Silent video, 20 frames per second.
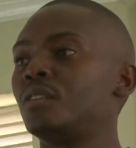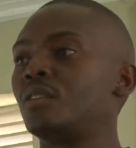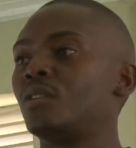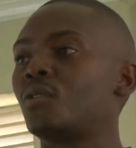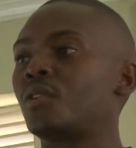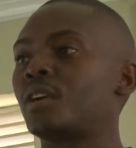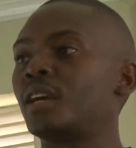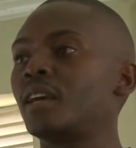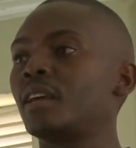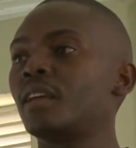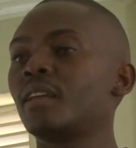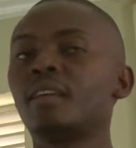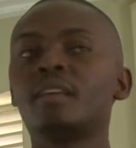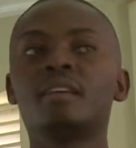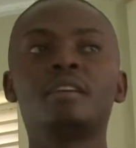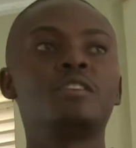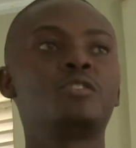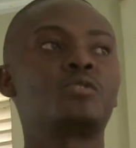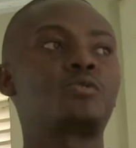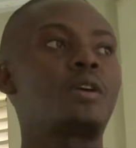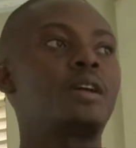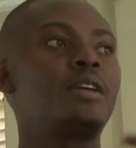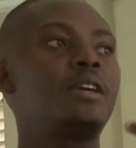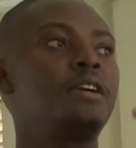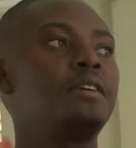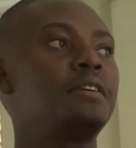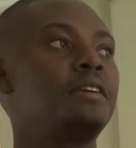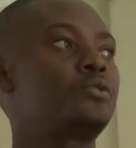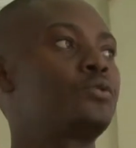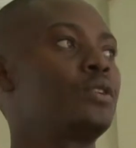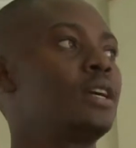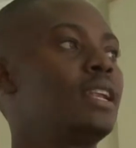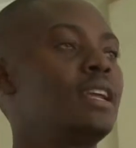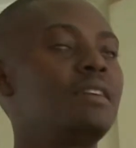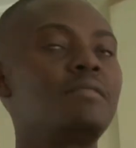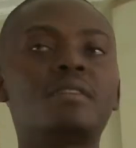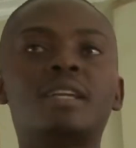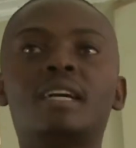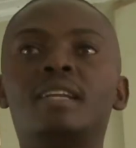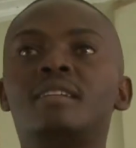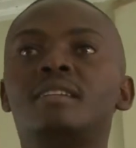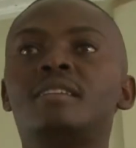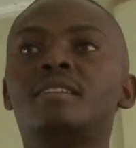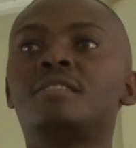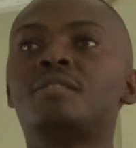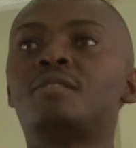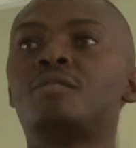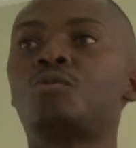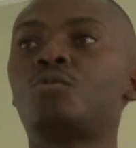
okay, to a level that it is